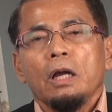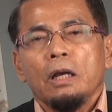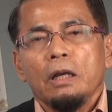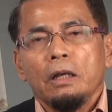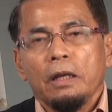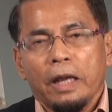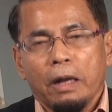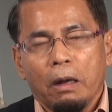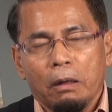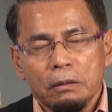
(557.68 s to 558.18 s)

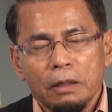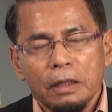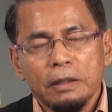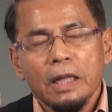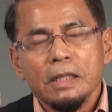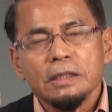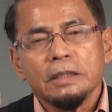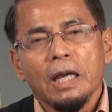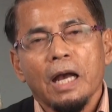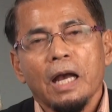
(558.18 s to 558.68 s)
like Allah
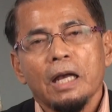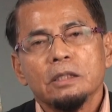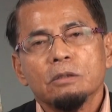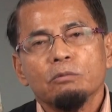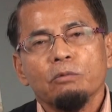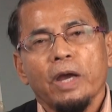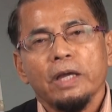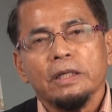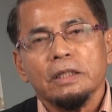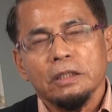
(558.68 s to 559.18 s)
tells
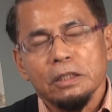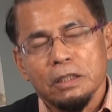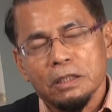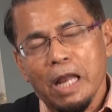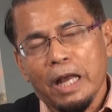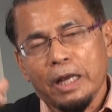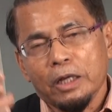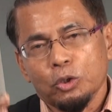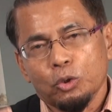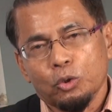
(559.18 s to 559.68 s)
us, where it's
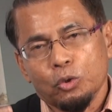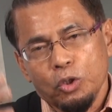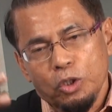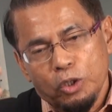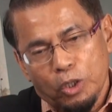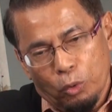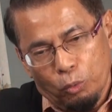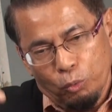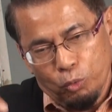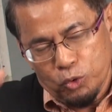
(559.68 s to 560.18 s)
like a tree,
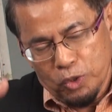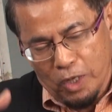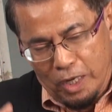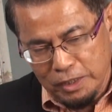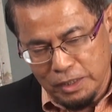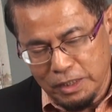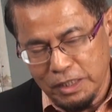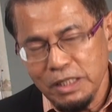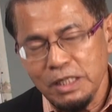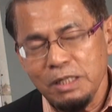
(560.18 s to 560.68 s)
the roots are
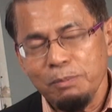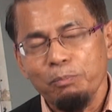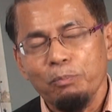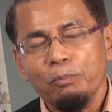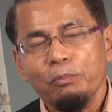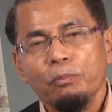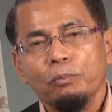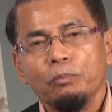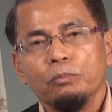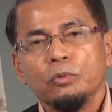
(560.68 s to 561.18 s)
deep.
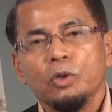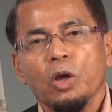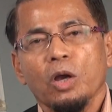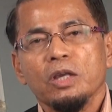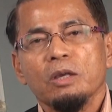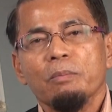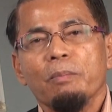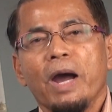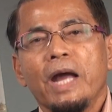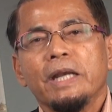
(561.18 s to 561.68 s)
Your
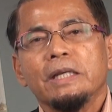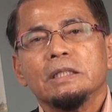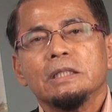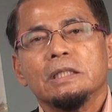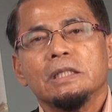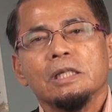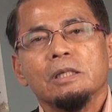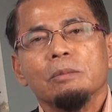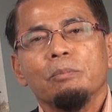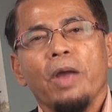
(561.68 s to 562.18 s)
iman is
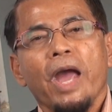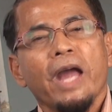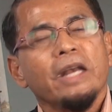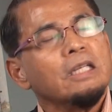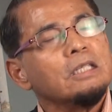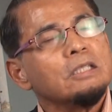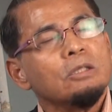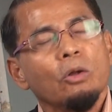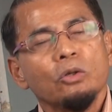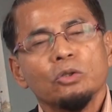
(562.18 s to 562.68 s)
deep
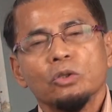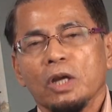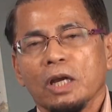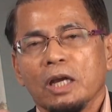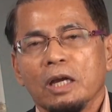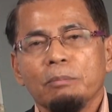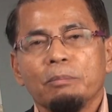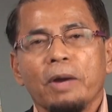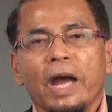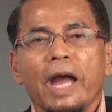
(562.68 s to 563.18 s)
and is not
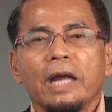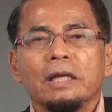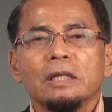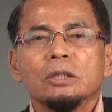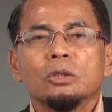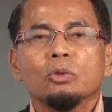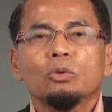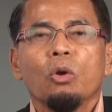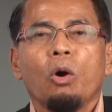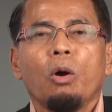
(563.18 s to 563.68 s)
shaken by any
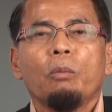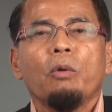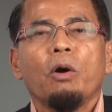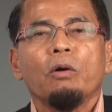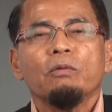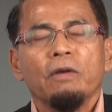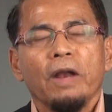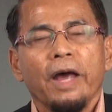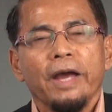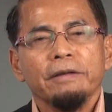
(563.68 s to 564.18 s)
storm
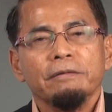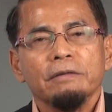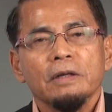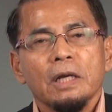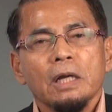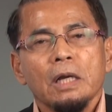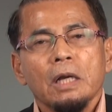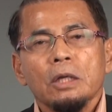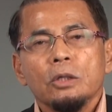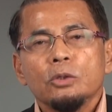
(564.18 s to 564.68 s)
of life.
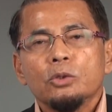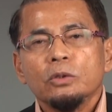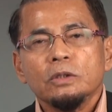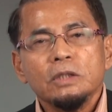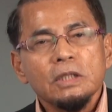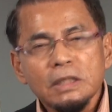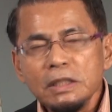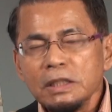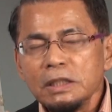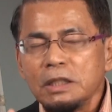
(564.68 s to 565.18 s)
So
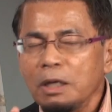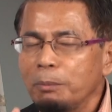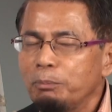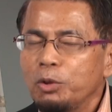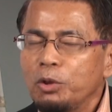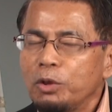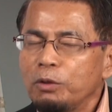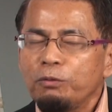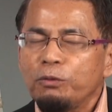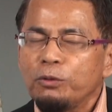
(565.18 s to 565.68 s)
this is the
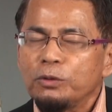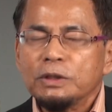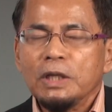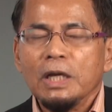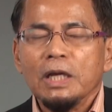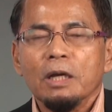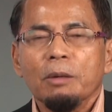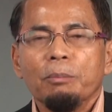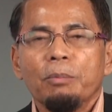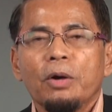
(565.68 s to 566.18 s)
beautiful
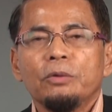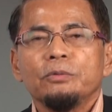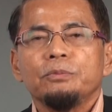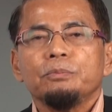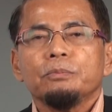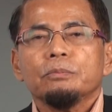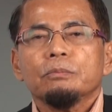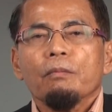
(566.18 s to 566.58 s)
thing about